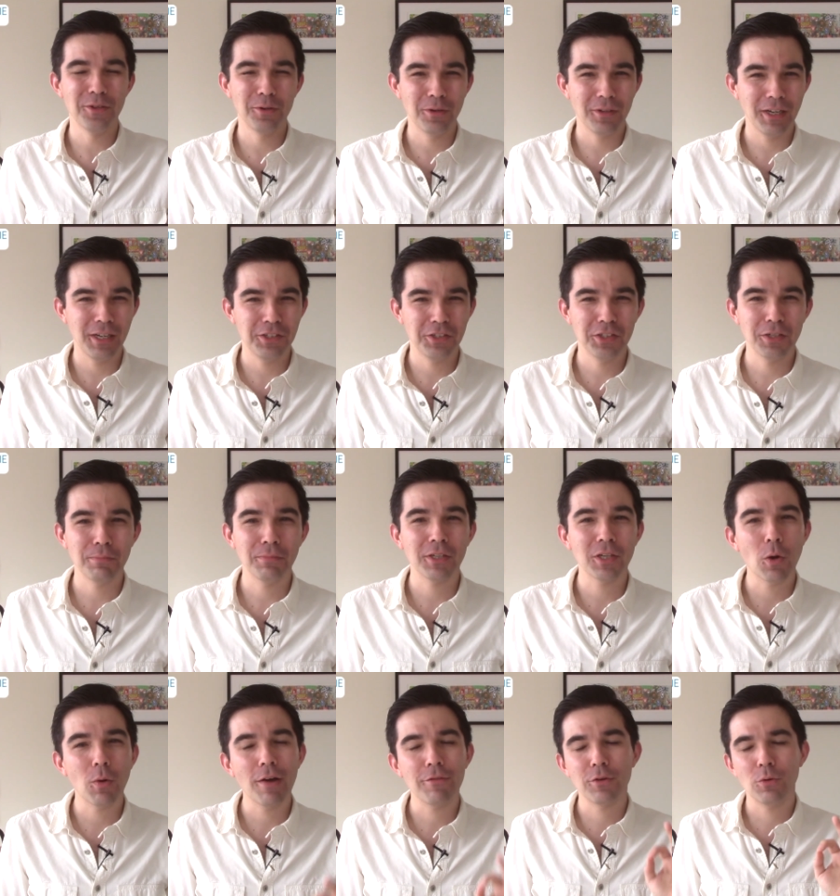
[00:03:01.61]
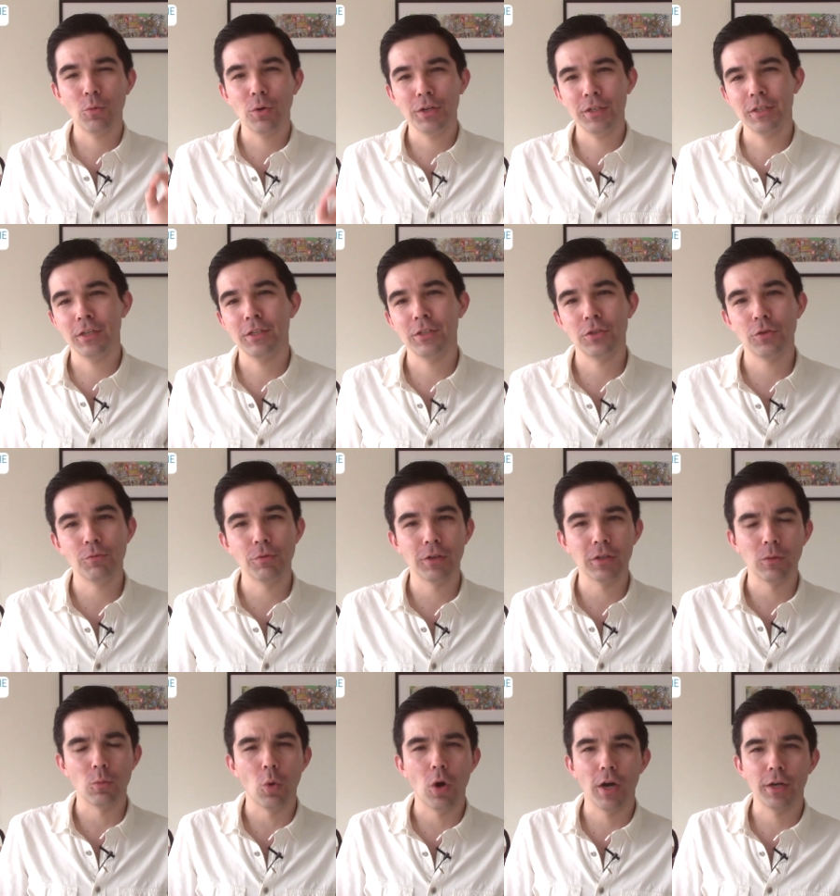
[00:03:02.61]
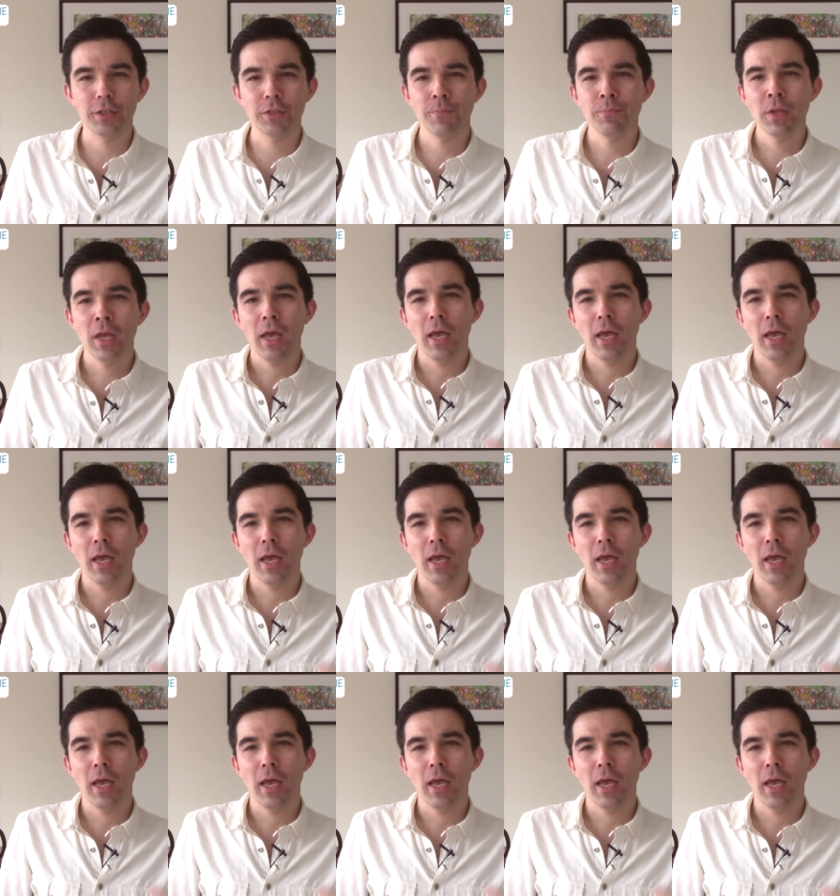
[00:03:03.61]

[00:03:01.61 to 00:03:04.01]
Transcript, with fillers: the relationship, but go after what it is you really want.